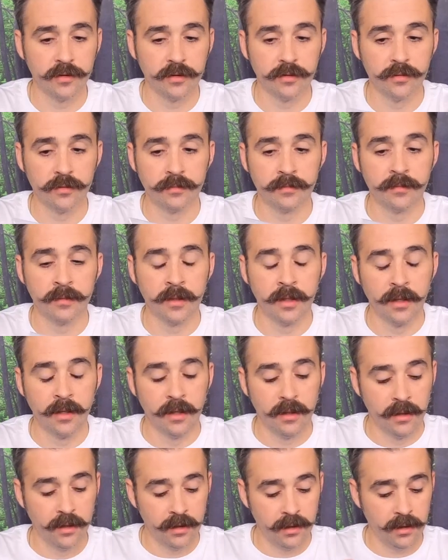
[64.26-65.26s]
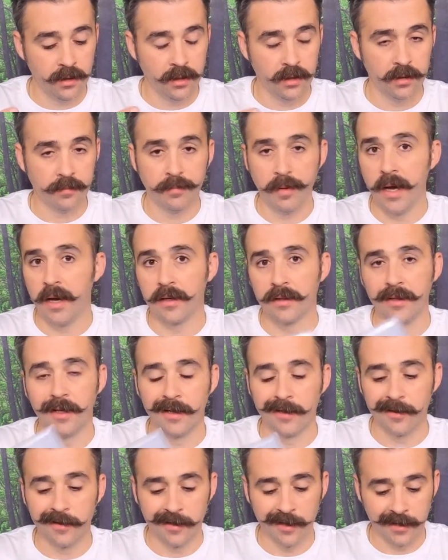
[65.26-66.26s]
Flume bag
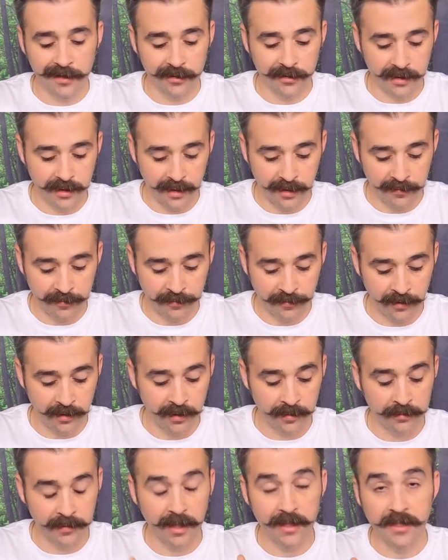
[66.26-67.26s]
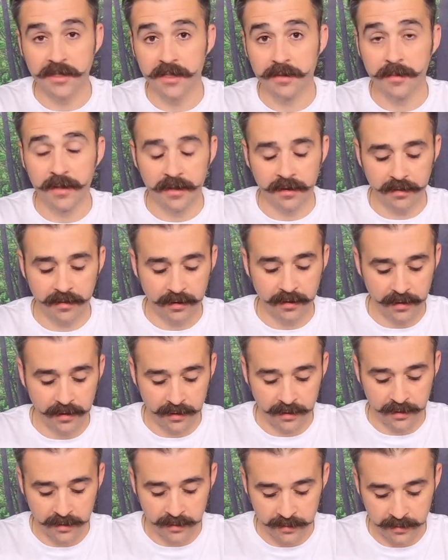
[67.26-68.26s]
liner that you get from Lightsmith,
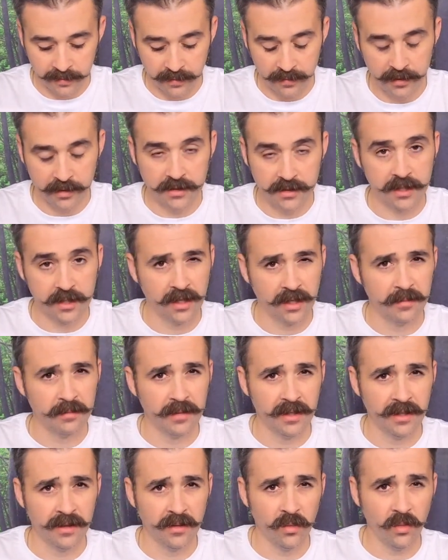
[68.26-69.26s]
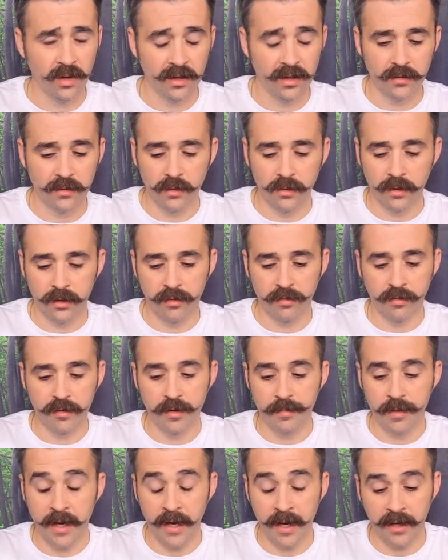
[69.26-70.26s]
and these come in a 1 or a
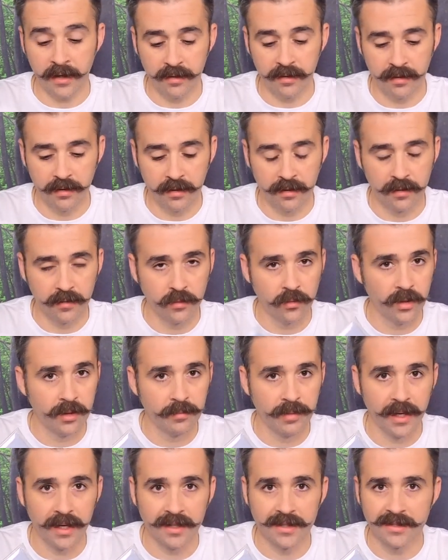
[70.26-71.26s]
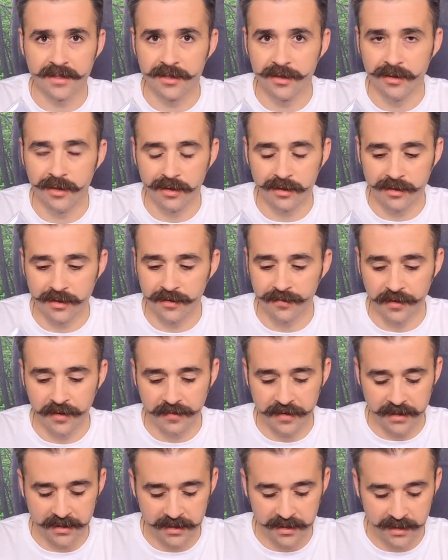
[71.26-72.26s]
3 pack. The 1 pack is
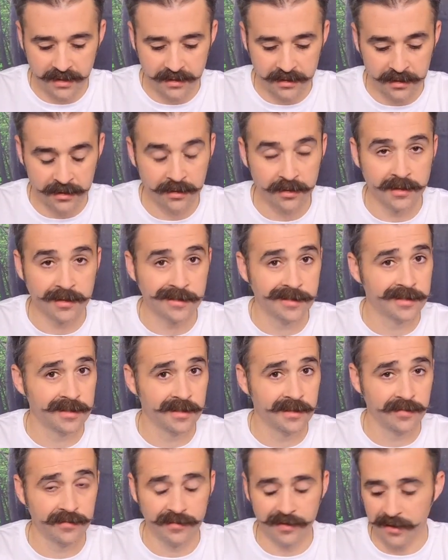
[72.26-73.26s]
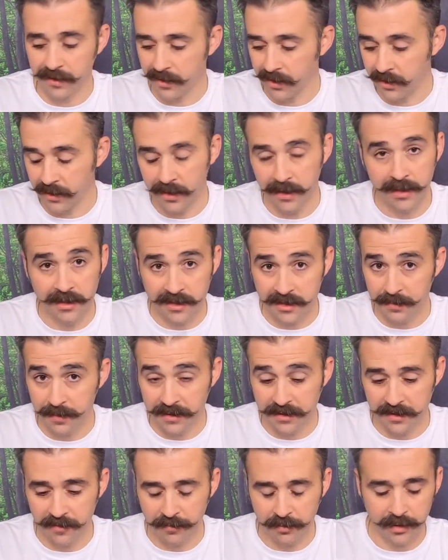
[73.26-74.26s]
$2.50, so this is a very
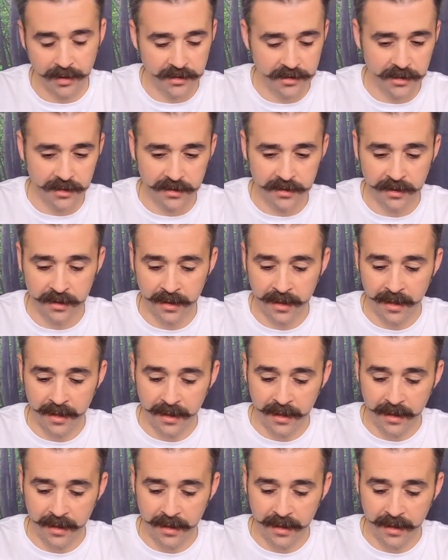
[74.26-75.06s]
inexpensive project.